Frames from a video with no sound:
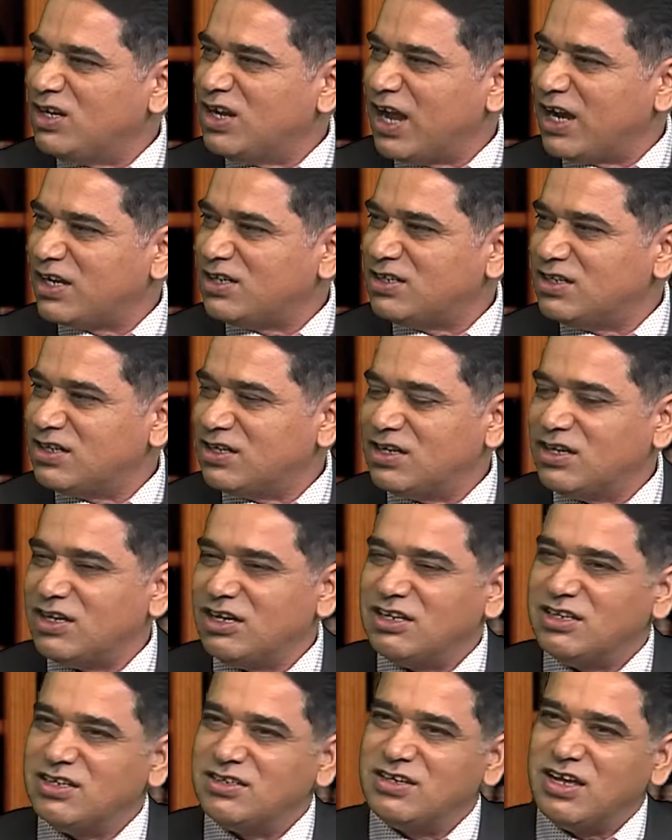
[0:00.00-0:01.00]
hectic
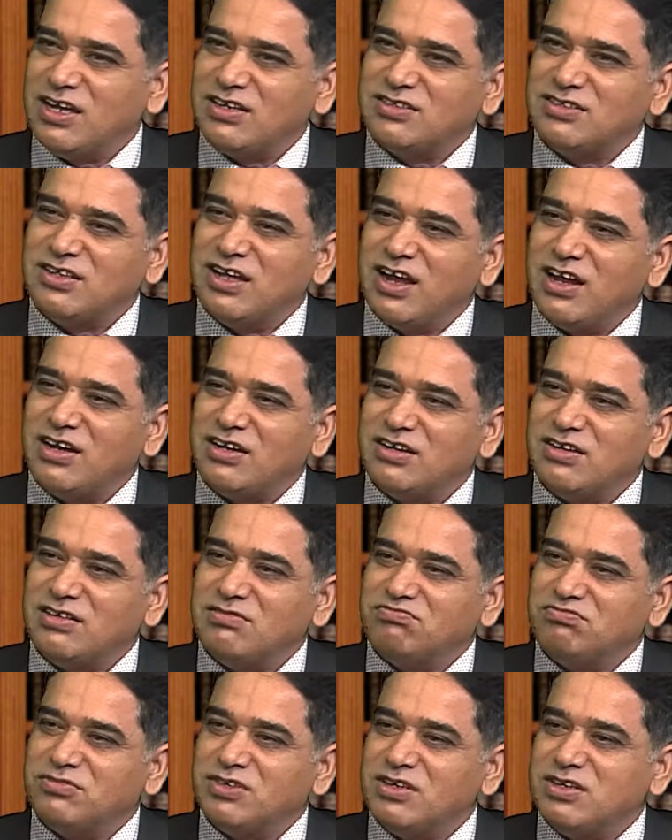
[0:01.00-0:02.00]
in the sense that
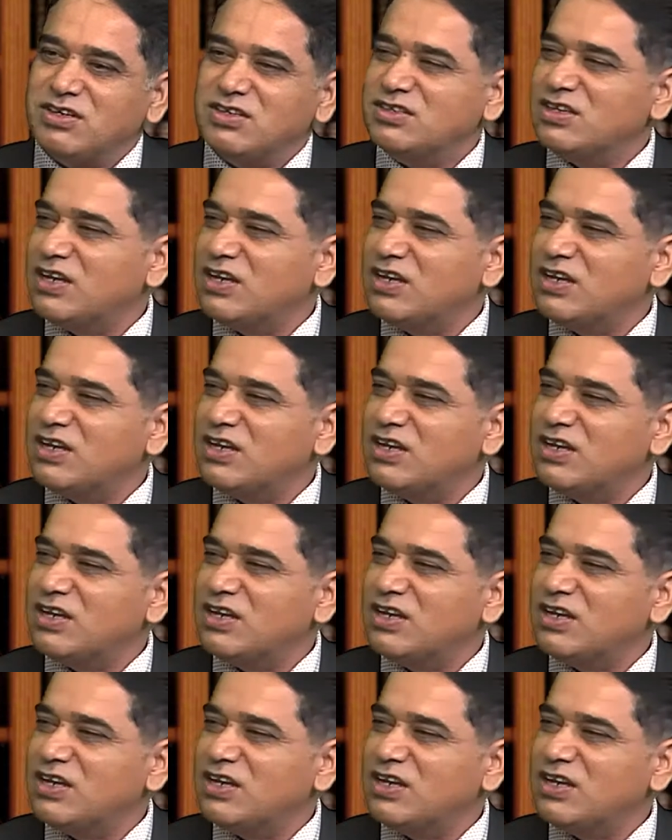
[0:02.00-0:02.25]
he's an